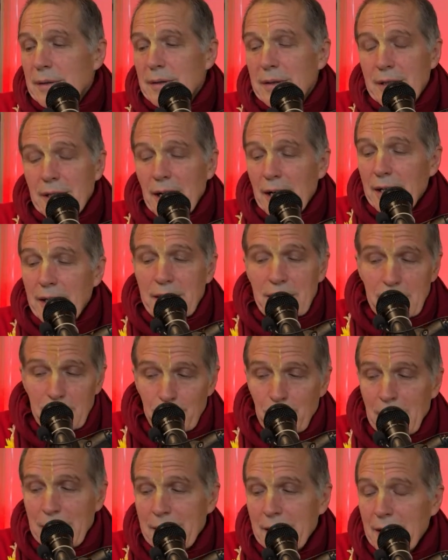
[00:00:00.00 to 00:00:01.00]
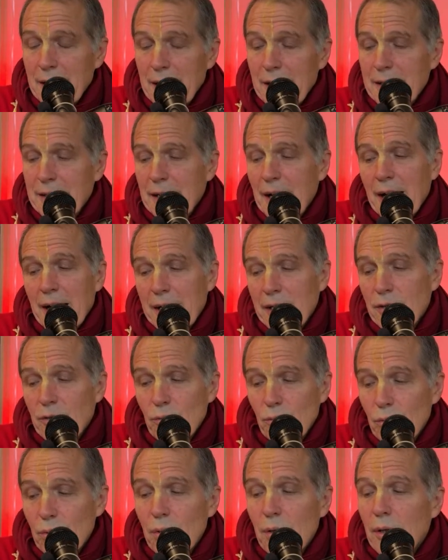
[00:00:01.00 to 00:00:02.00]
charismatic as I
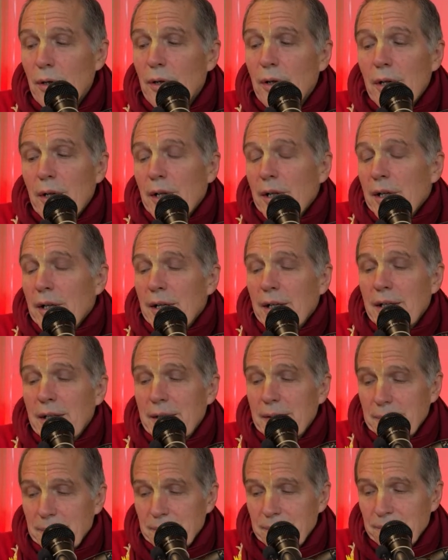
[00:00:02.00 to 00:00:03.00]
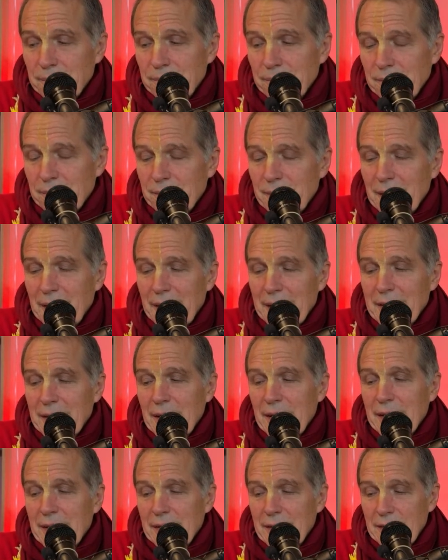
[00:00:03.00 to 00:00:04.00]
do, uh,
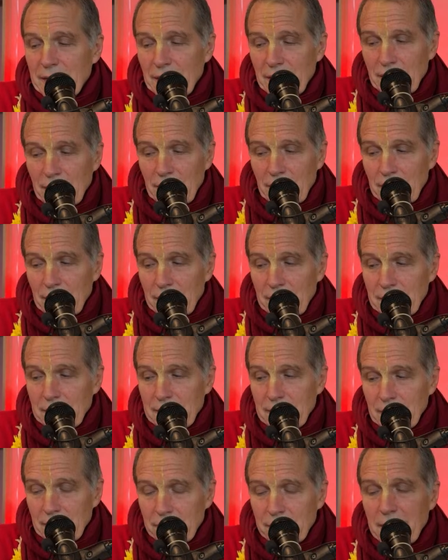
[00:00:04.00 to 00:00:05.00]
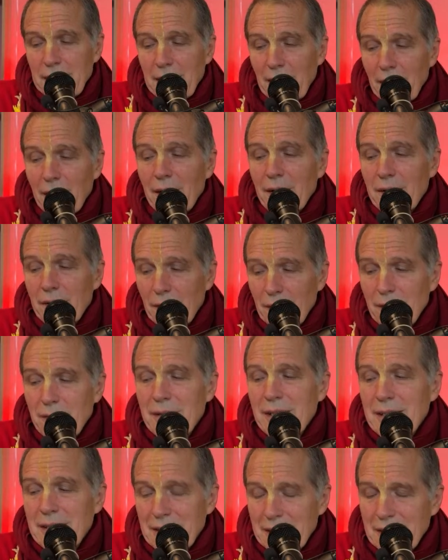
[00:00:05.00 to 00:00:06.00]
and so on. So we all know
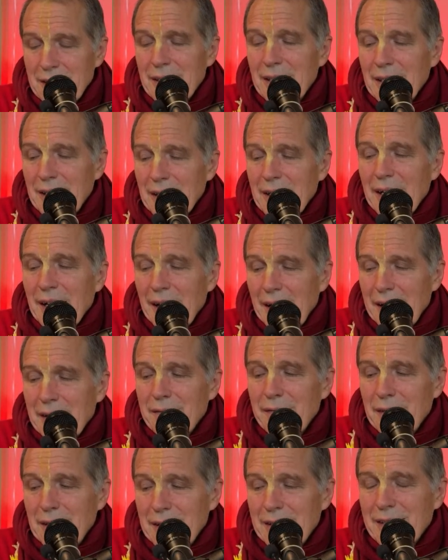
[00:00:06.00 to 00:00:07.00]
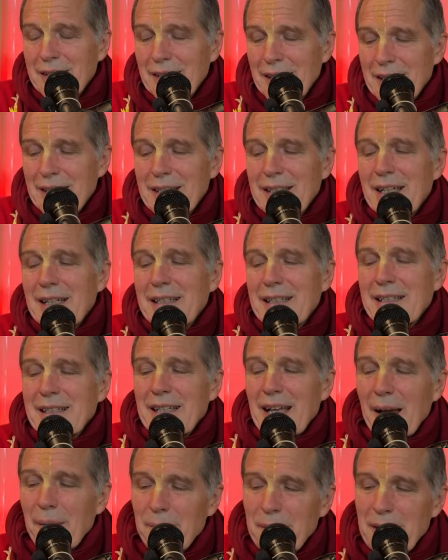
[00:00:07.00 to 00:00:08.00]
this enviousness, and
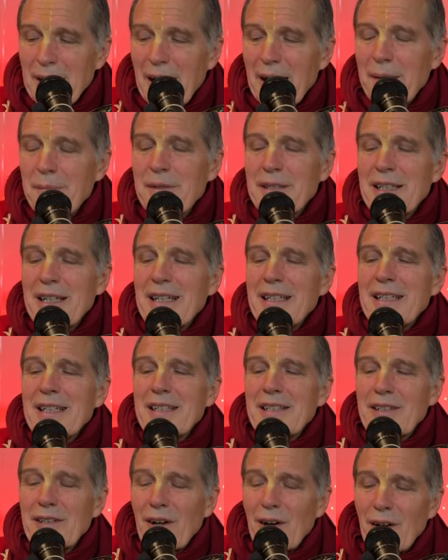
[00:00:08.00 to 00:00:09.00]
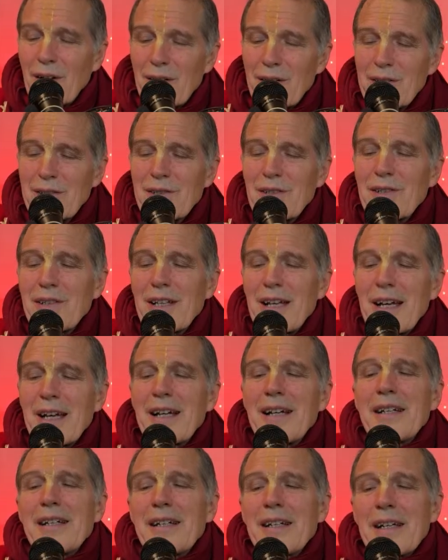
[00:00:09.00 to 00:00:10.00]
sometimes it is also
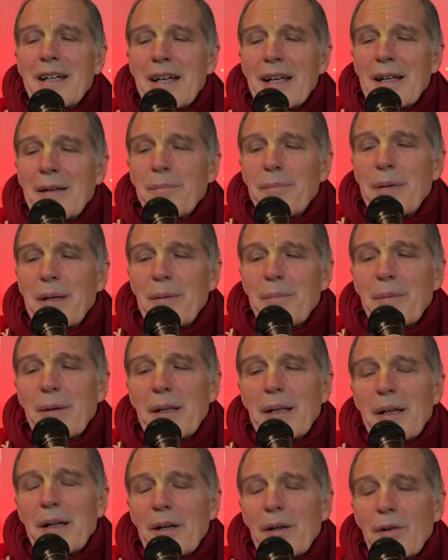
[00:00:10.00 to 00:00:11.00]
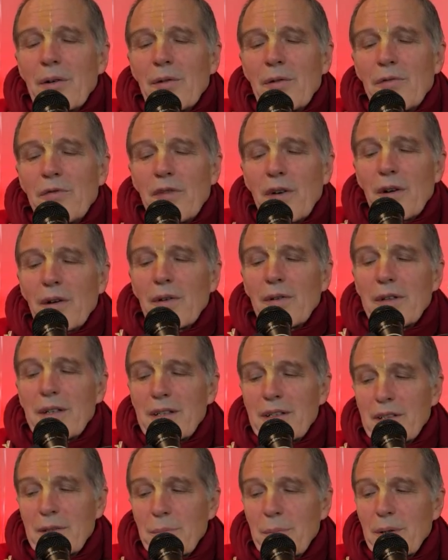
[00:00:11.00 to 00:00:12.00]
there in people who follow the
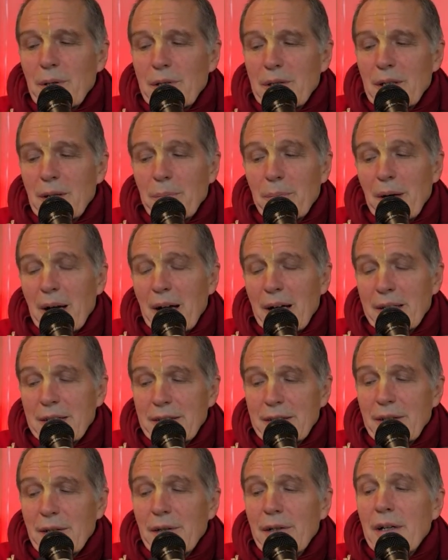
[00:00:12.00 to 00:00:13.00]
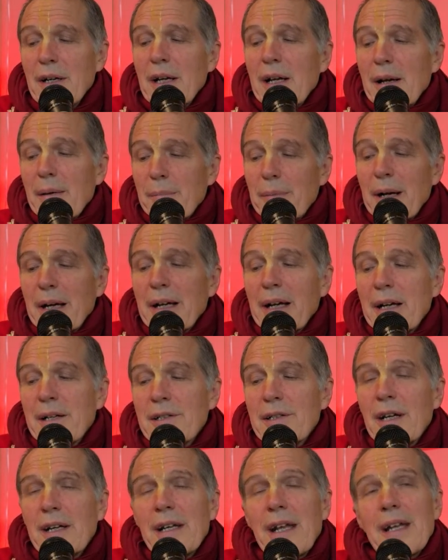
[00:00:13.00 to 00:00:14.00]
spiritual path. So
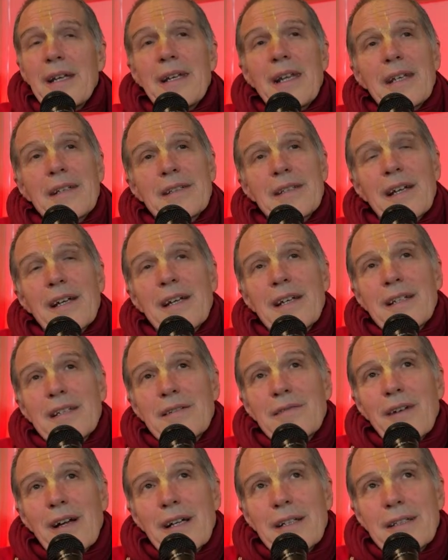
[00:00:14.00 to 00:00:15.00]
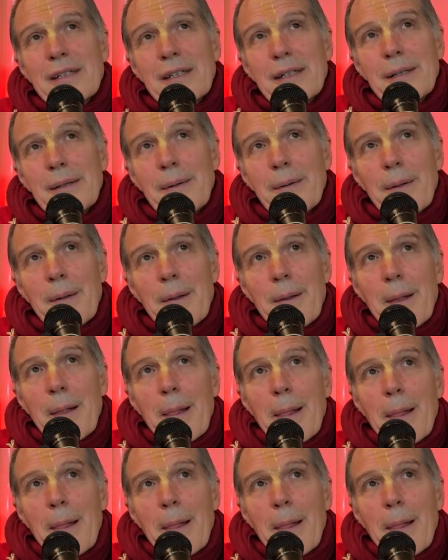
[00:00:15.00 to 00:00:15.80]
Prakashananda Sarasvati